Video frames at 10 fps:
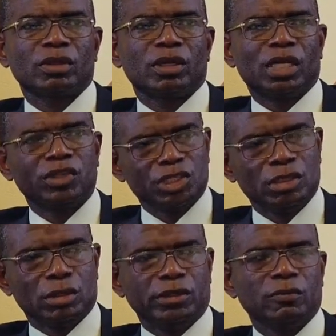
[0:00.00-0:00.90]

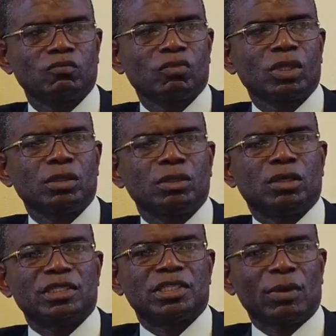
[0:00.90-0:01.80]
Additionally,
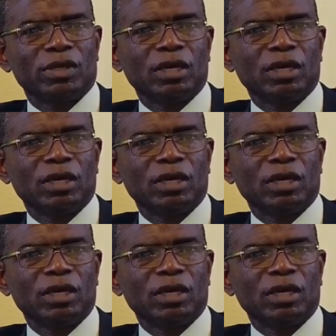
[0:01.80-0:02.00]
on Sabbath